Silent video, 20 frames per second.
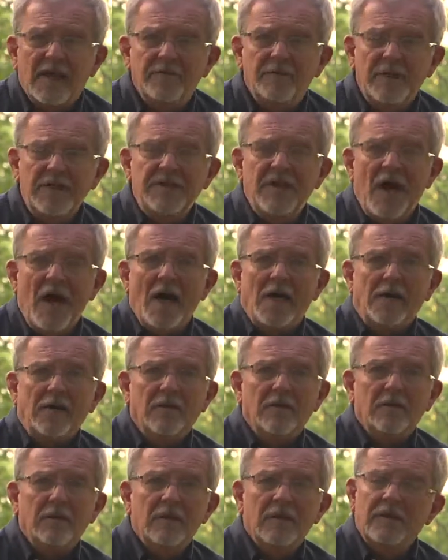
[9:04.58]
can be
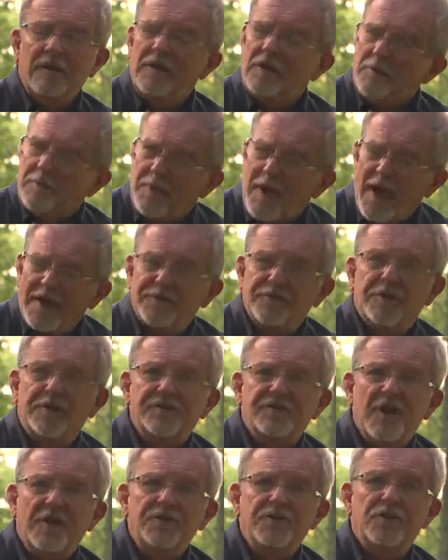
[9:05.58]
done."
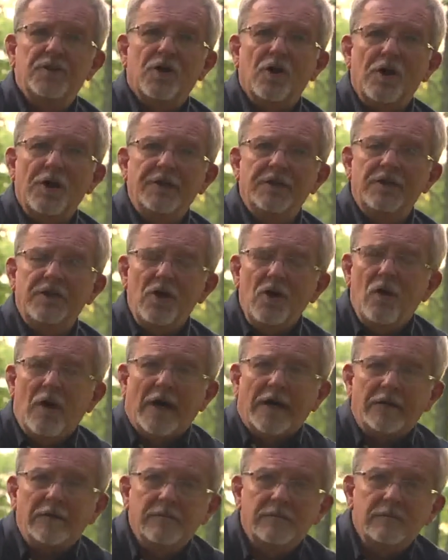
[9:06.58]
Kilpatrick said, "You're going to do
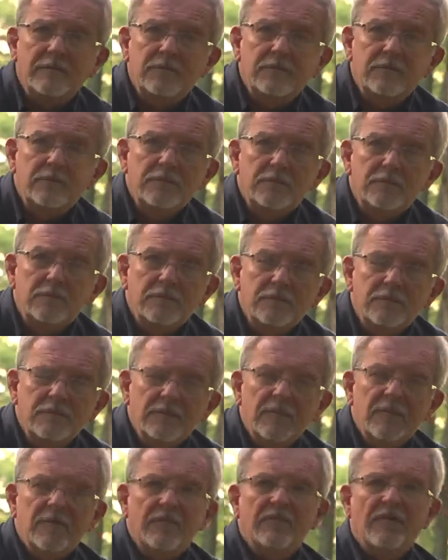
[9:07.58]
it."
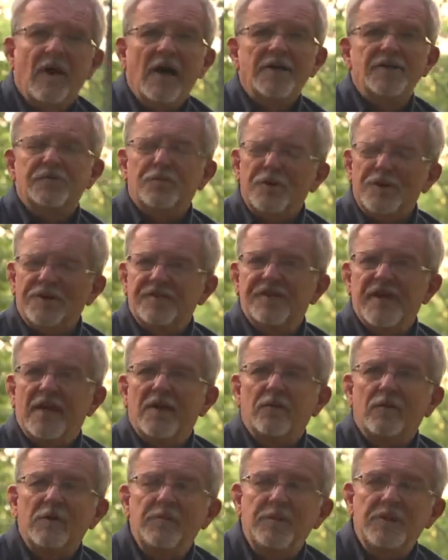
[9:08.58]
Farnsworth
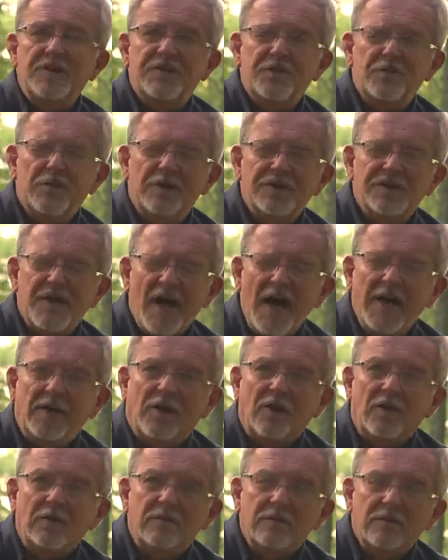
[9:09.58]
said it would be
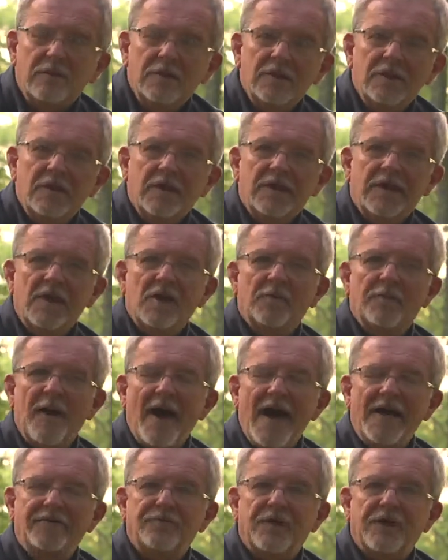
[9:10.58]
suicidal.
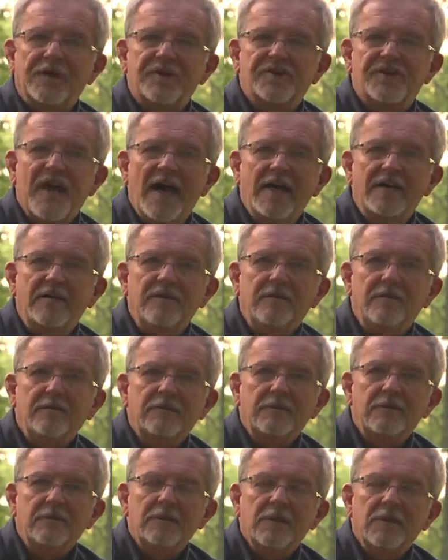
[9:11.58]
Kilpatrick said
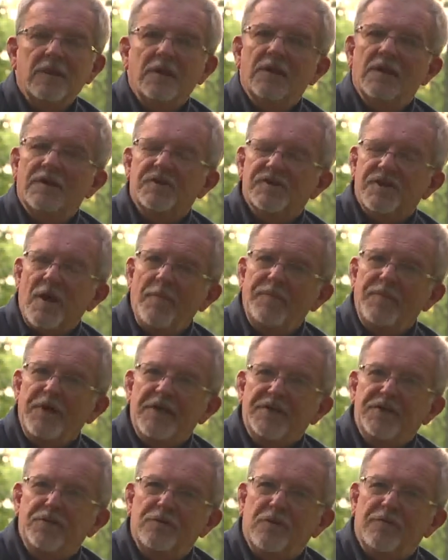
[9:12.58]

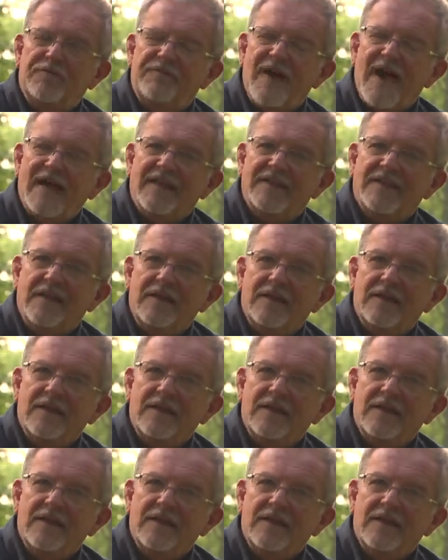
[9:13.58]
something to effect